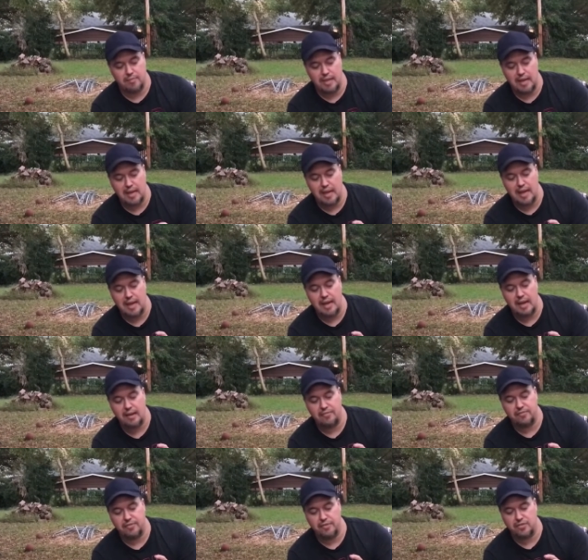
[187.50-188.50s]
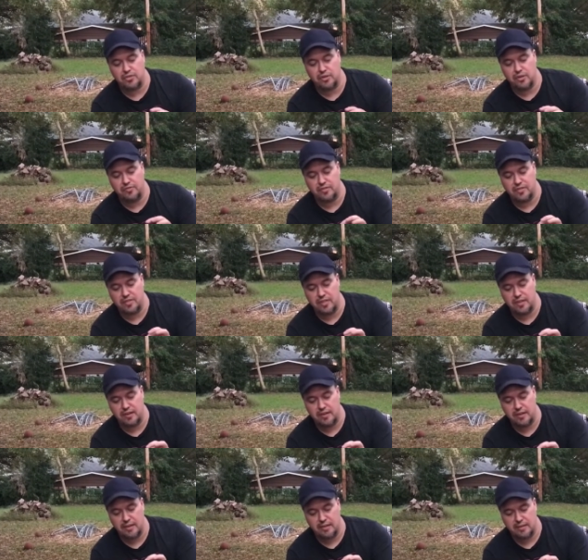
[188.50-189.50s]
They have the surface
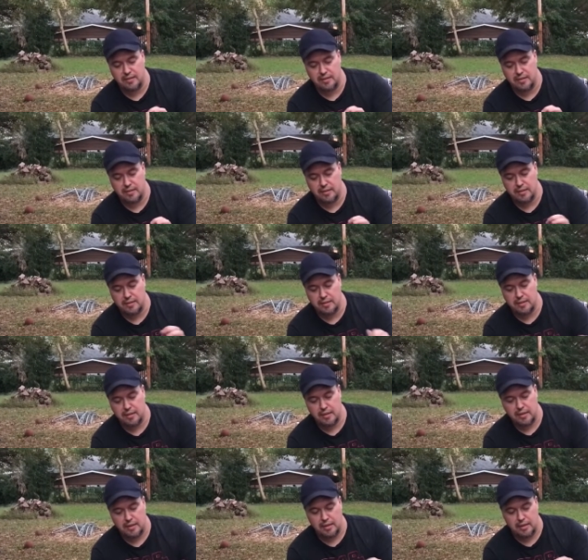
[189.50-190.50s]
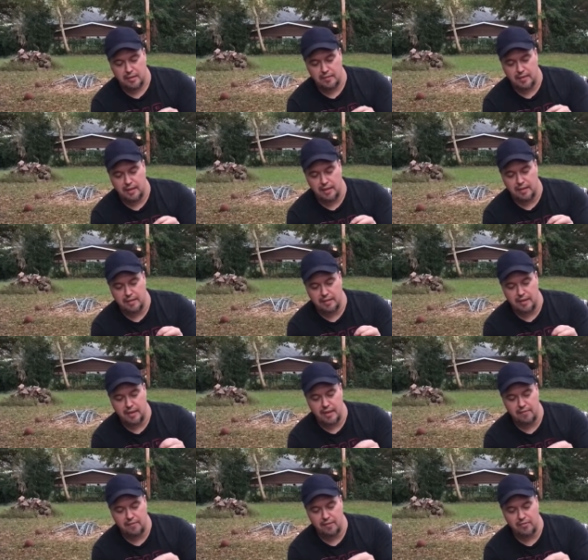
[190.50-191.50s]
area. They
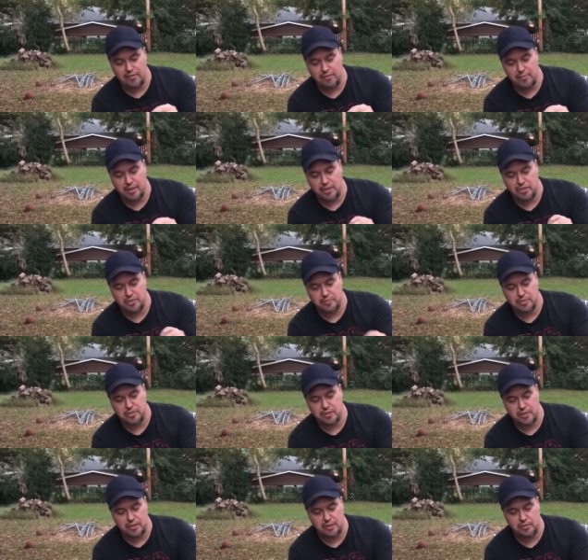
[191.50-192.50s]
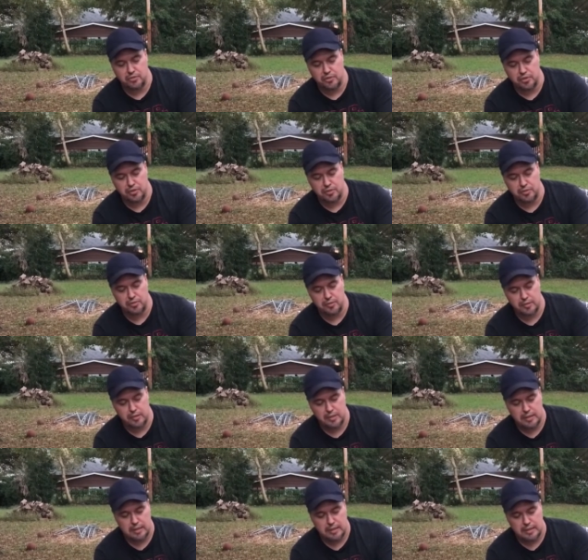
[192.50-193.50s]
have different measurements on those too.
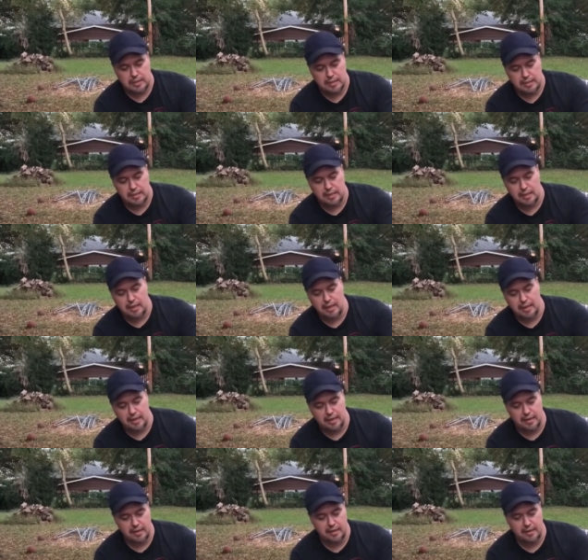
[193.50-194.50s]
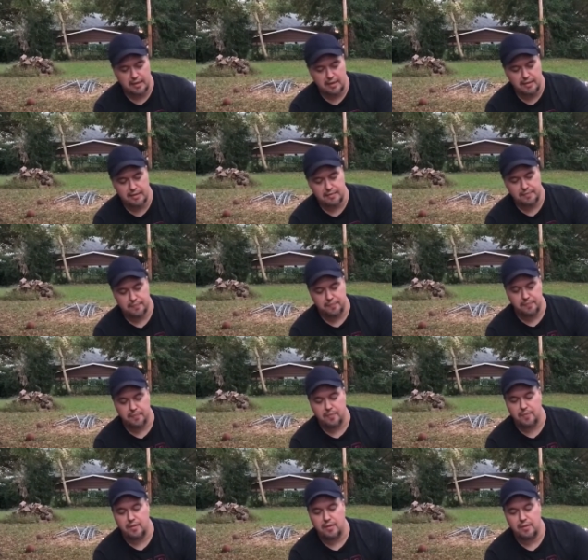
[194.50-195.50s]
Like,
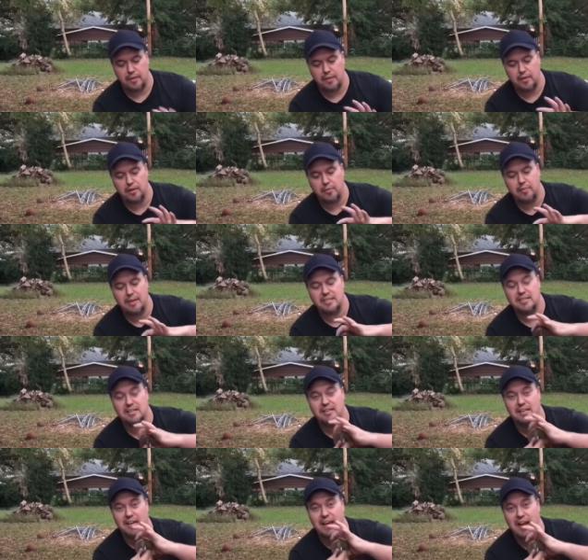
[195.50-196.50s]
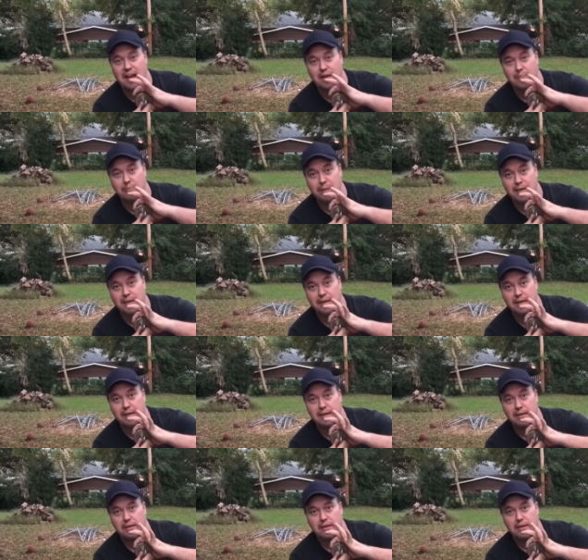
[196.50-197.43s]
you know, basically how big